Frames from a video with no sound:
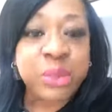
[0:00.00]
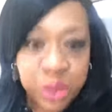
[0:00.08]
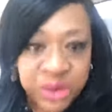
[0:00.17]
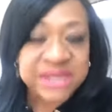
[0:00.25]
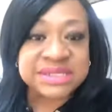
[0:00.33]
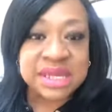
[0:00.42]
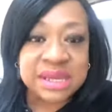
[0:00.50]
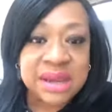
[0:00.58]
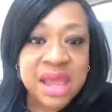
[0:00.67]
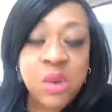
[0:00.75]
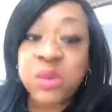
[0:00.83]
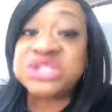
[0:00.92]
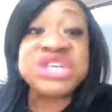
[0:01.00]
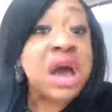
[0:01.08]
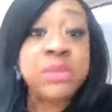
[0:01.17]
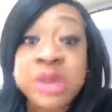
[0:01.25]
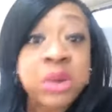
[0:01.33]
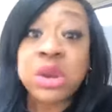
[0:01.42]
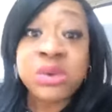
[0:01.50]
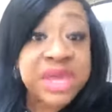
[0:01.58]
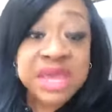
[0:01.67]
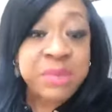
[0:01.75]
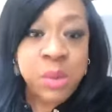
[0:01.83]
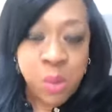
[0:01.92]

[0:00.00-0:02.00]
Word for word: prison, which y'all know don't keep